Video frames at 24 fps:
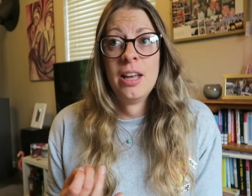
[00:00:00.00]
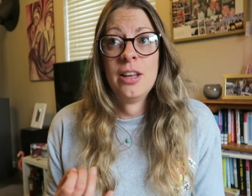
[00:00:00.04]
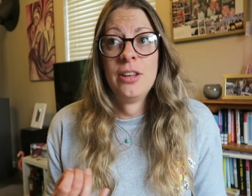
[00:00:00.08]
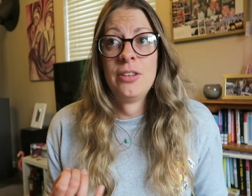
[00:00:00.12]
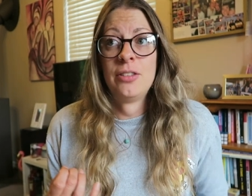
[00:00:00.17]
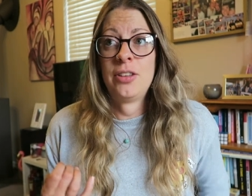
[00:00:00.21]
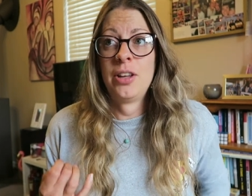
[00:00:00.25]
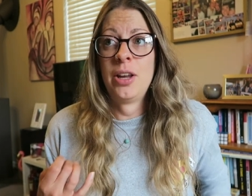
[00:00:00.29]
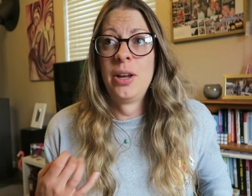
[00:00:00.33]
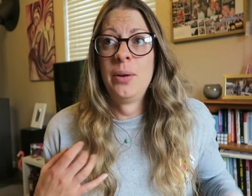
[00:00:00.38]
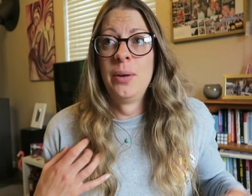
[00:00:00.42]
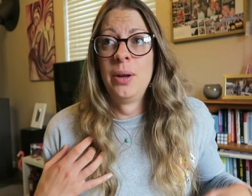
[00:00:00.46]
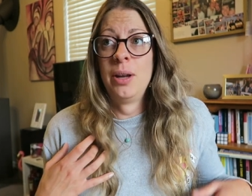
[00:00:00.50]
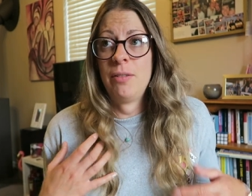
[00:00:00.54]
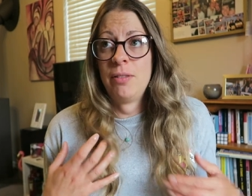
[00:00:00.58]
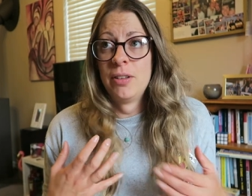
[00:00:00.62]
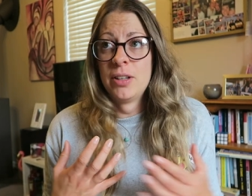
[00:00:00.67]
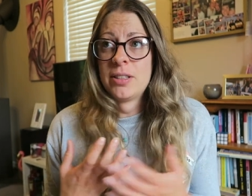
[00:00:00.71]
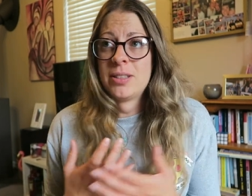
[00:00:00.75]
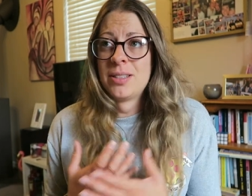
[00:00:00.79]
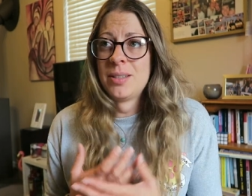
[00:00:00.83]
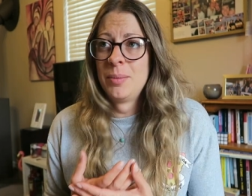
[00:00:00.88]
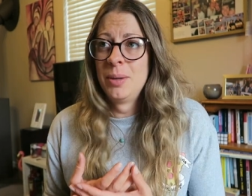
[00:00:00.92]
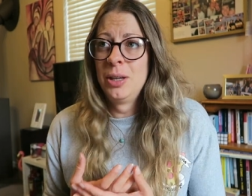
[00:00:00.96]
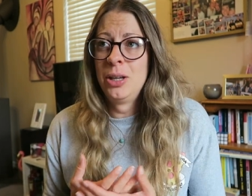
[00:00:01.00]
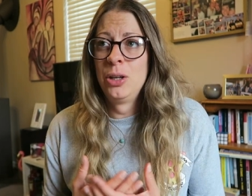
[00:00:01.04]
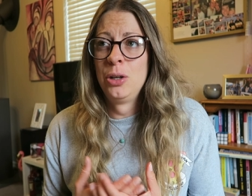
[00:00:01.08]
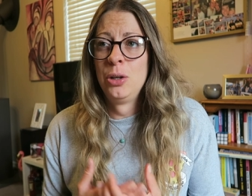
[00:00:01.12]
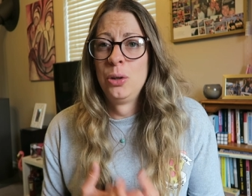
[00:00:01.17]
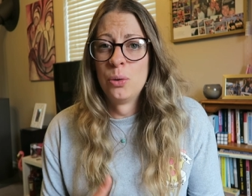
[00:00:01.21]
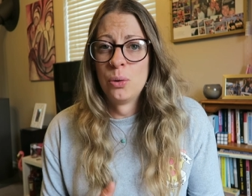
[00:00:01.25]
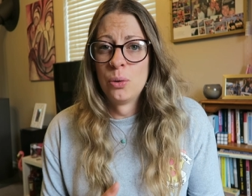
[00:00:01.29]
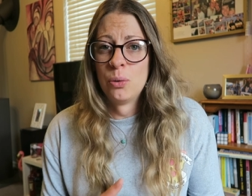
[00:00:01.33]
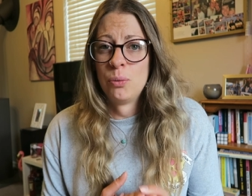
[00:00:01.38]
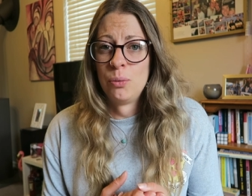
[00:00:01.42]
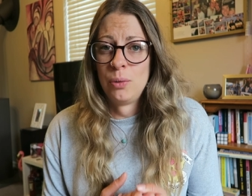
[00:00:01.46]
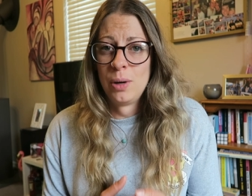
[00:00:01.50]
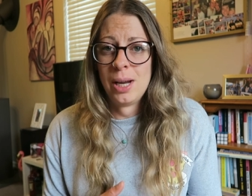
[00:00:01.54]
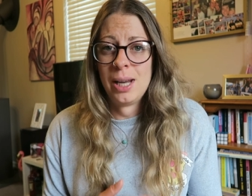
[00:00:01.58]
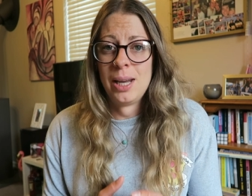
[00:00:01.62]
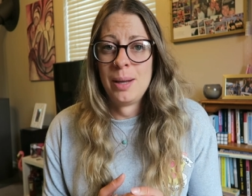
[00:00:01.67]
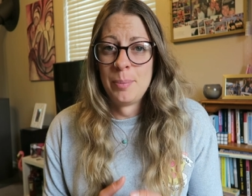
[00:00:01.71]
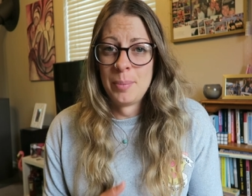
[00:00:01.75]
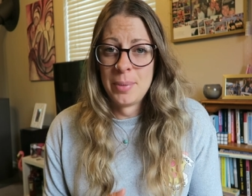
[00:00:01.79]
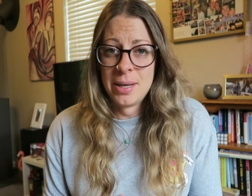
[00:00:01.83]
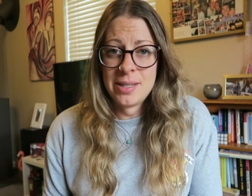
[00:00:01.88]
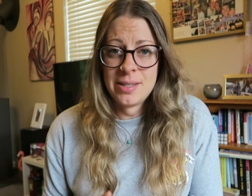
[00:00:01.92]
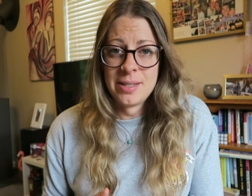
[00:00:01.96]
So if there's something you're really
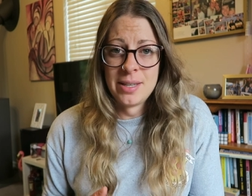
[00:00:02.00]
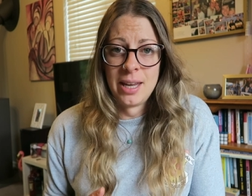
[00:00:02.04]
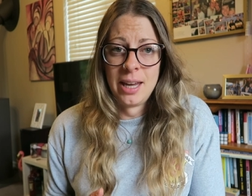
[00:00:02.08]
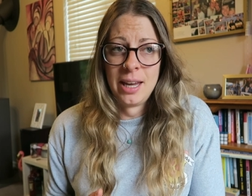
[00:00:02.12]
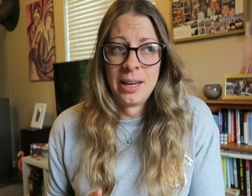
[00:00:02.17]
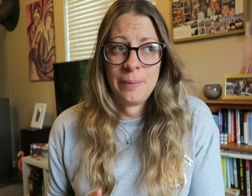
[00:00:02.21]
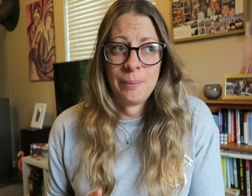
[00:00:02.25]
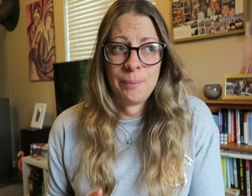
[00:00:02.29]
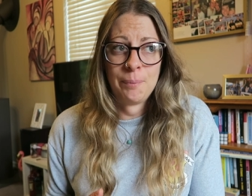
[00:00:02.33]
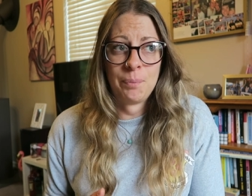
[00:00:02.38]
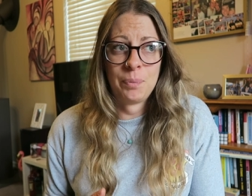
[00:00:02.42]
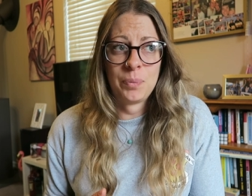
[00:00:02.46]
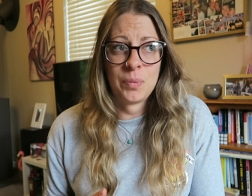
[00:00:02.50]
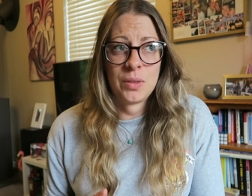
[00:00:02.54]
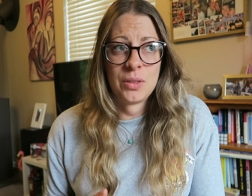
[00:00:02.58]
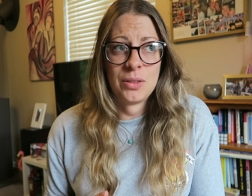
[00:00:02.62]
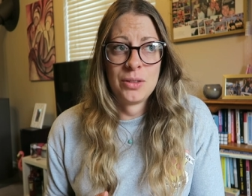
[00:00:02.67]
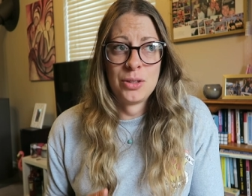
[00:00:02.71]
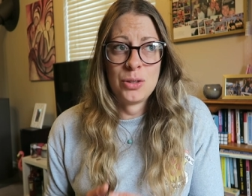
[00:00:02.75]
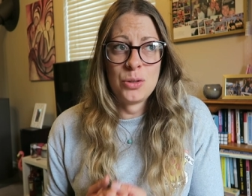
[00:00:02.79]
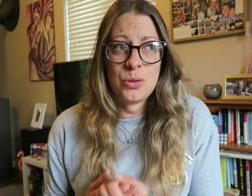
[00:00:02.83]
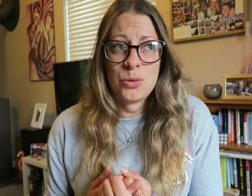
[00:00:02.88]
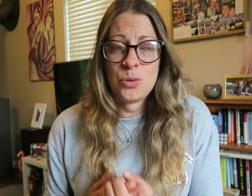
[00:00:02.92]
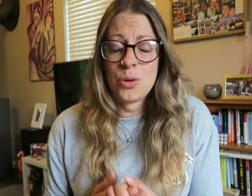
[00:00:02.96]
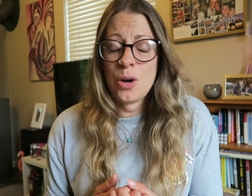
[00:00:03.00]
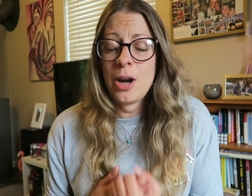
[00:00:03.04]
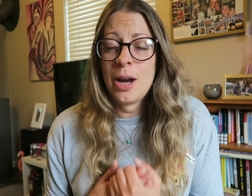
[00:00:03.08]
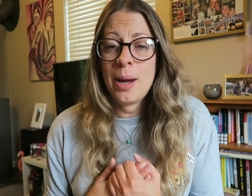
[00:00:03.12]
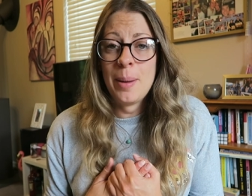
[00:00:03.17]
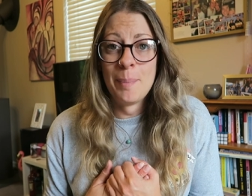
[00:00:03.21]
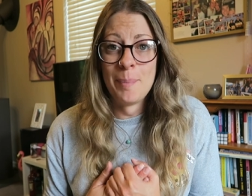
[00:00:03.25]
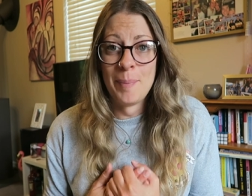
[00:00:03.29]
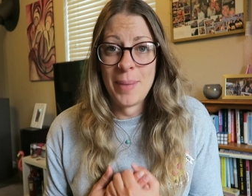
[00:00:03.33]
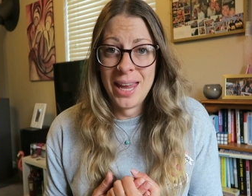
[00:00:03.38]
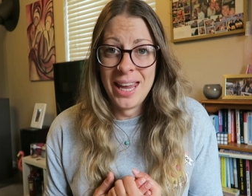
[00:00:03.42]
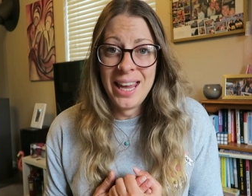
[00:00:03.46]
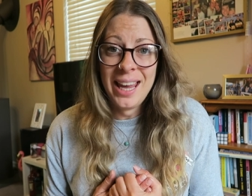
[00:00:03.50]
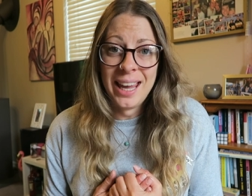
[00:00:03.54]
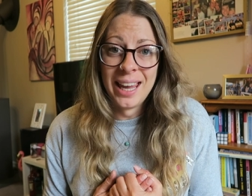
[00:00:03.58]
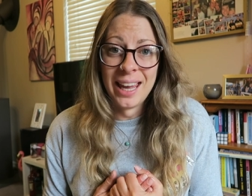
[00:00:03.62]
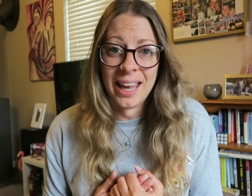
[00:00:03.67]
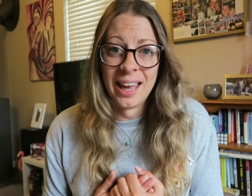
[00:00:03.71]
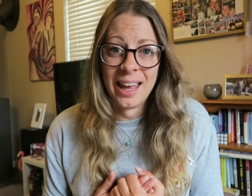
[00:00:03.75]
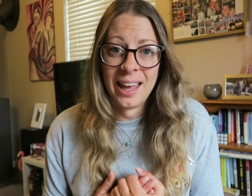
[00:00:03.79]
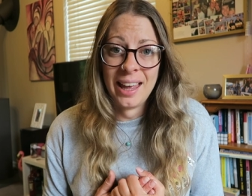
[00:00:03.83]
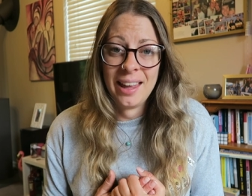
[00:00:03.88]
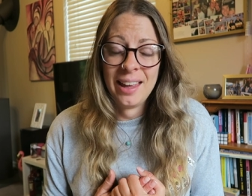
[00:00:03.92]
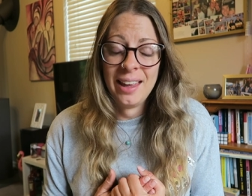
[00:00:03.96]
missing, just try and make
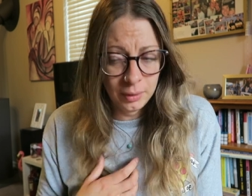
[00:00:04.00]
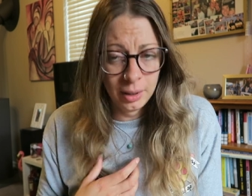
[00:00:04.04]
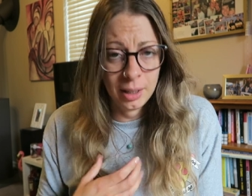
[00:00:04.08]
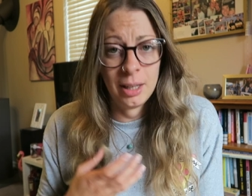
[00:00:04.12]
it.